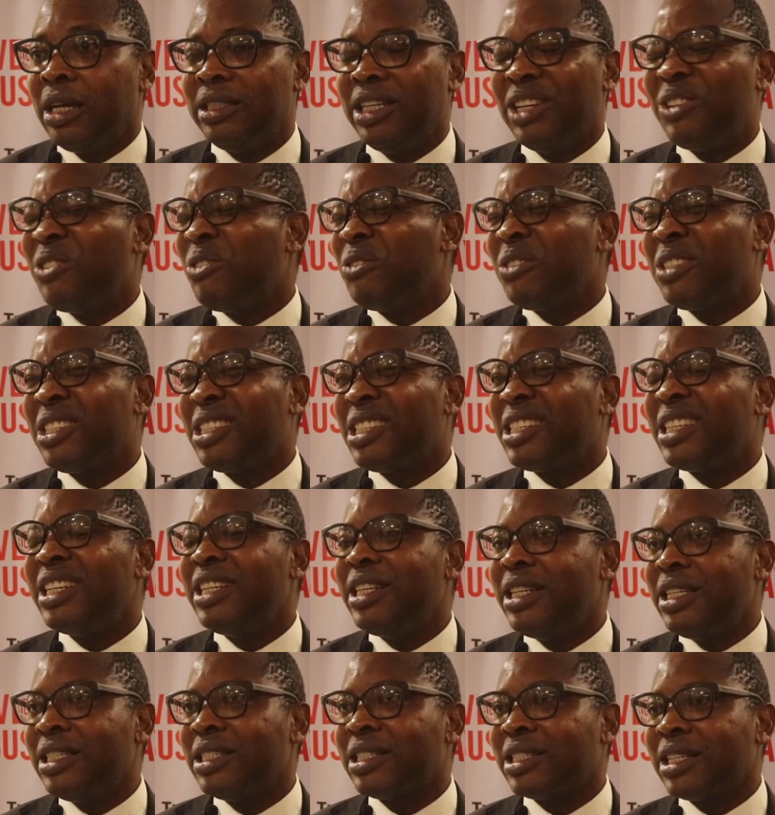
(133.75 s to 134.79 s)
they don't see
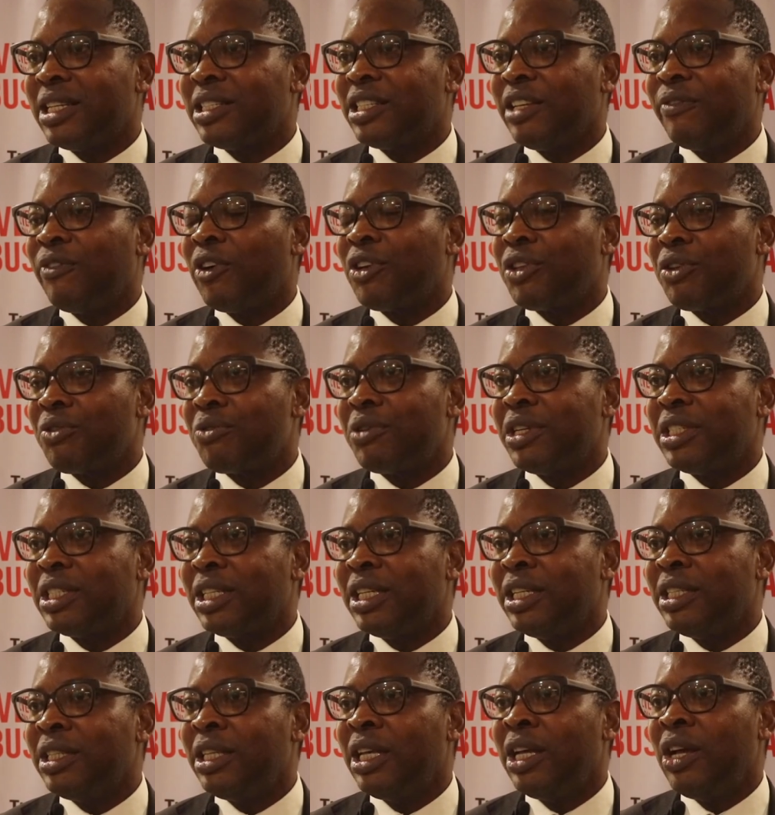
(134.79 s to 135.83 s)
the incentive or the
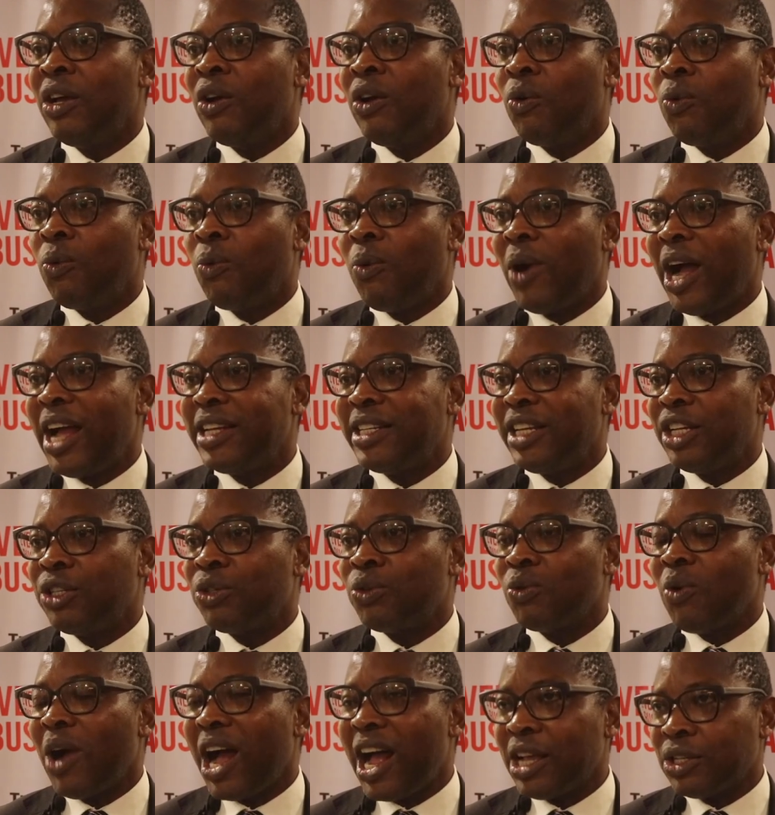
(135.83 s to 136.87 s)
reason why they
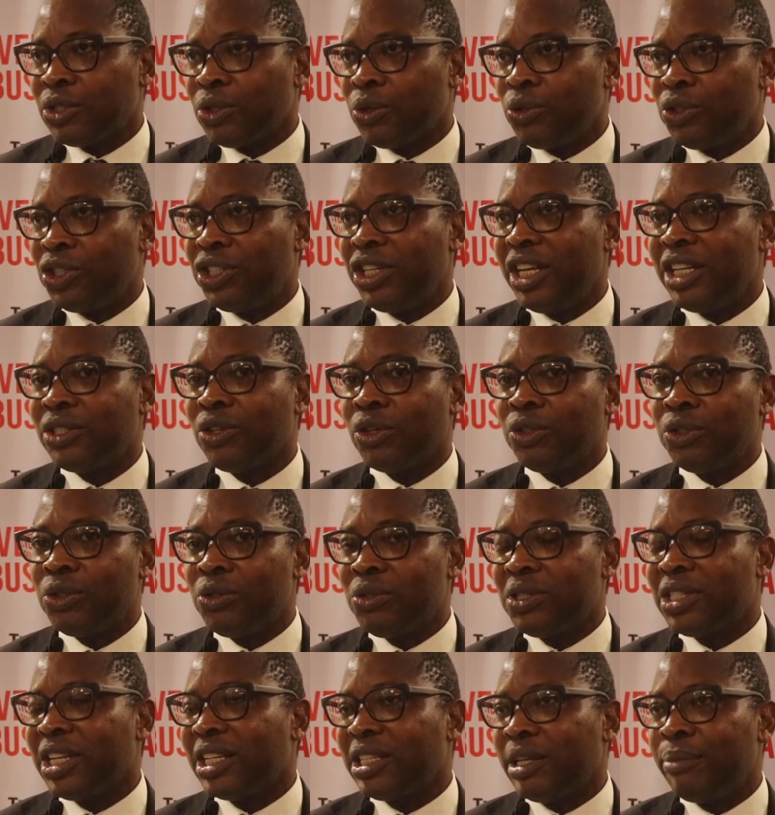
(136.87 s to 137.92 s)
should associate or
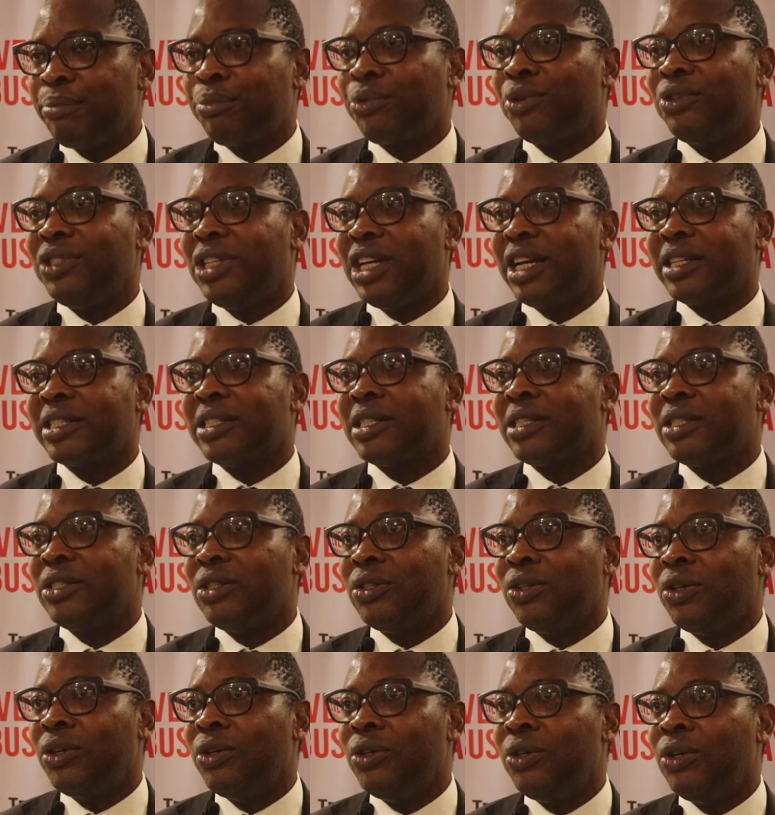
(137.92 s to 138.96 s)
do certain projects,
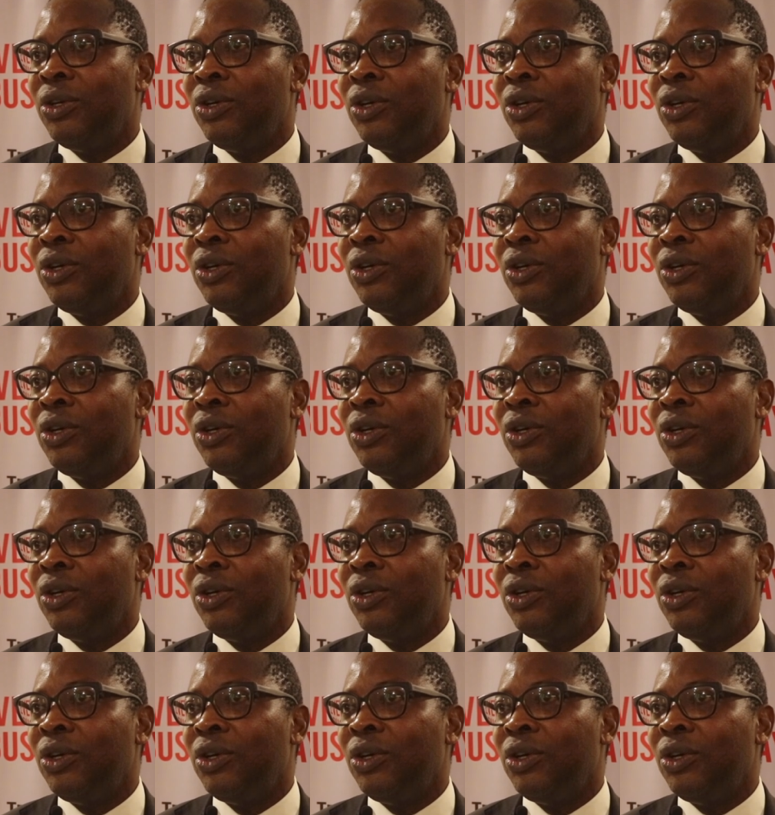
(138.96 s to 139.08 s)
you know,